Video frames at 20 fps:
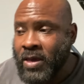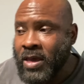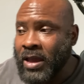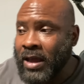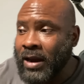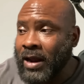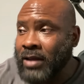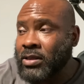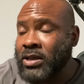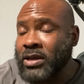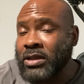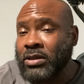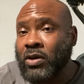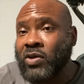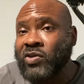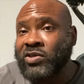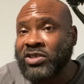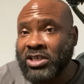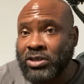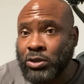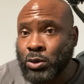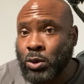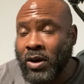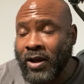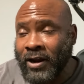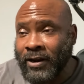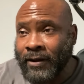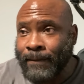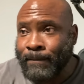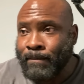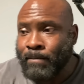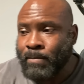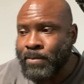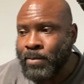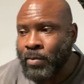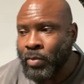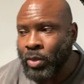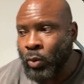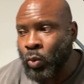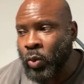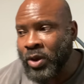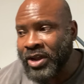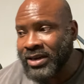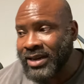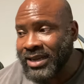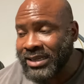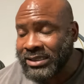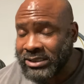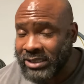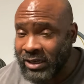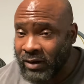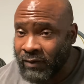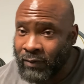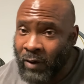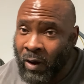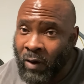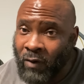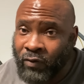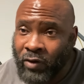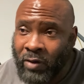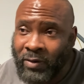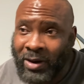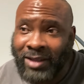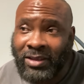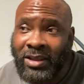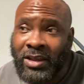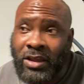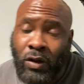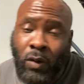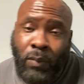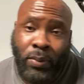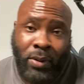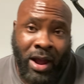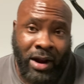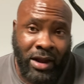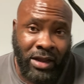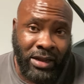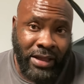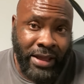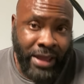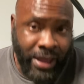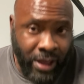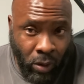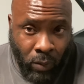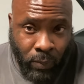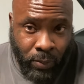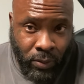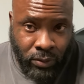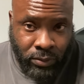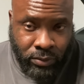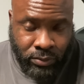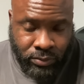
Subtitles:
And I think those that's trying to wean they self off of it, I think your product will help them.